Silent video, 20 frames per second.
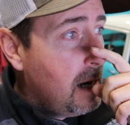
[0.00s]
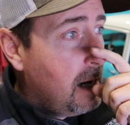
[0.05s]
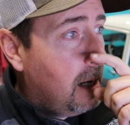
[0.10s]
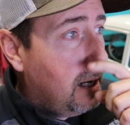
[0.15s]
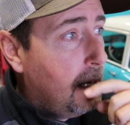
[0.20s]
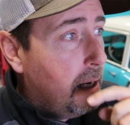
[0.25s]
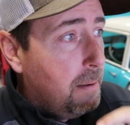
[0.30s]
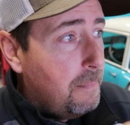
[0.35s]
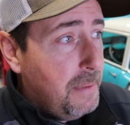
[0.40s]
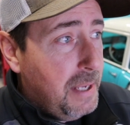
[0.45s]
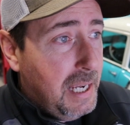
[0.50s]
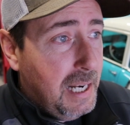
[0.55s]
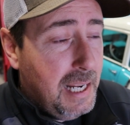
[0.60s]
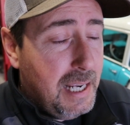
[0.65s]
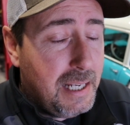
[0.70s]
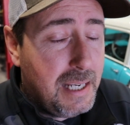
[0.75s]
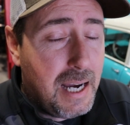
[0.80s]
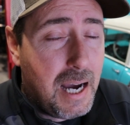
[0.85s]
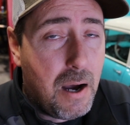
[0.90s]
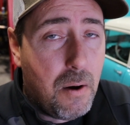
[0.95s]
And
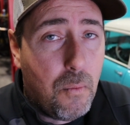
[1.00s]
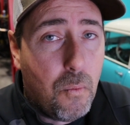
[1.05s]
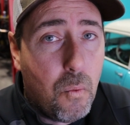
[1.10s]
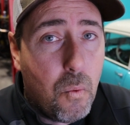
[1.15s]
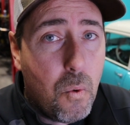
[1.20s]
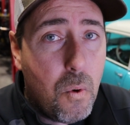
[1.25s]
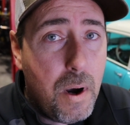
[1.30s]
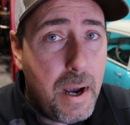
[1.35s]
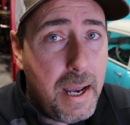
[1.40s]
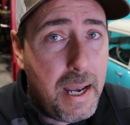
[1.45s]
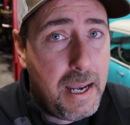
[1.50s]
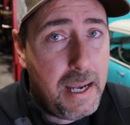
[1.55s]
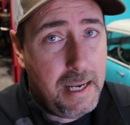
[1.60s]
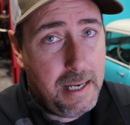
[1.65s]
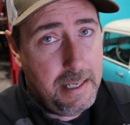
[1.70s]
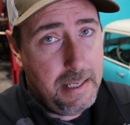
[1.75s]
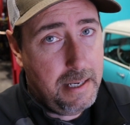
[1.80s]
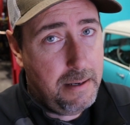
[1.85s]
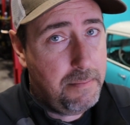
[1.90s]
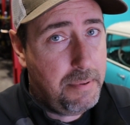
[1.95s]
it got
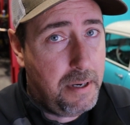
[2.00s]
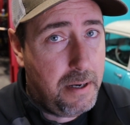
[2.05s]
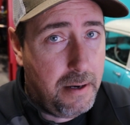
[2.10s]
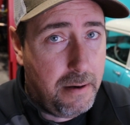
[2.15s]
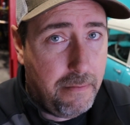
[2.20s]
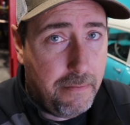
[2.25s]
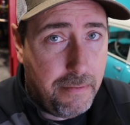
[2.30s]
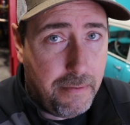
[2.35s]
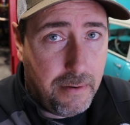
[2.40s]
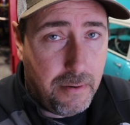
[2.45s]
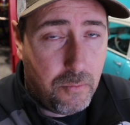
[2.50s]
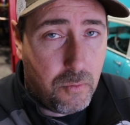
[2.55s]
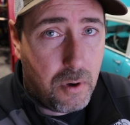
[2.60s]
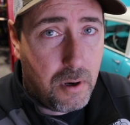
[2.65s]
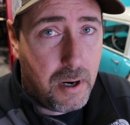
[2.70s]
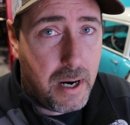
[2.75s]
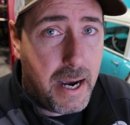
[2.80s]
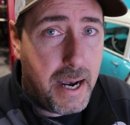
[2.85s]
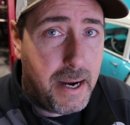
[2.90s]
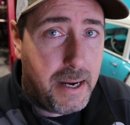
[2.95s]
way above
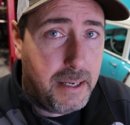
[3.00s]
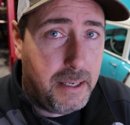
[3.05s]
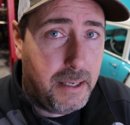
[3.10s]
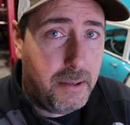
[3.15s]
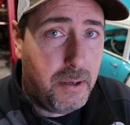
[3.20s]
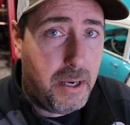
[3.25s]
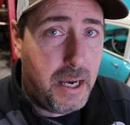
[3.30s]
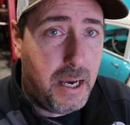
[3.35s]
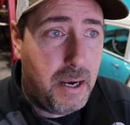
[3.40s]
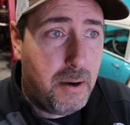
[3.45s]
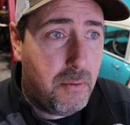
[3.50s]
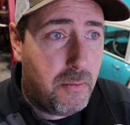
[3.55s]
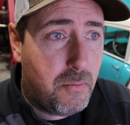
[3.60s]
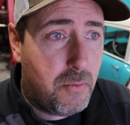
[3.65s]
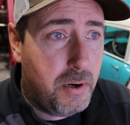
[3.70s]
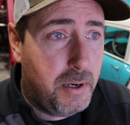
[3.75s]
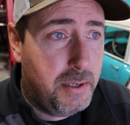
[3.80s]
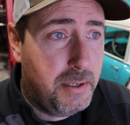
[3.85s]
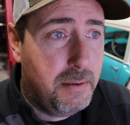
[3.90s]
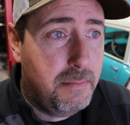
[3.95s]
where I
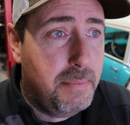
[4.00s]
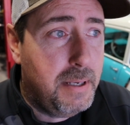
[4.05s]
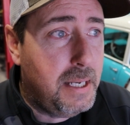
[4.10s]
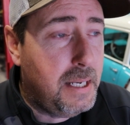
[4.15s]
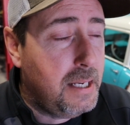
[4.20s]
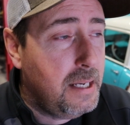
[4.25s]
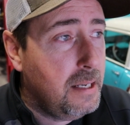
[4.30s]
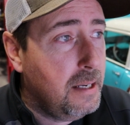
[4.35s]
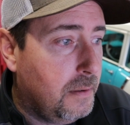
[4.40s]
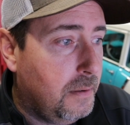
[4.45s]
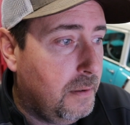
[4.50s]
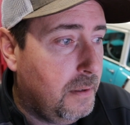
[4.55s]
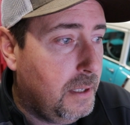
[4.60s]
wanted to be.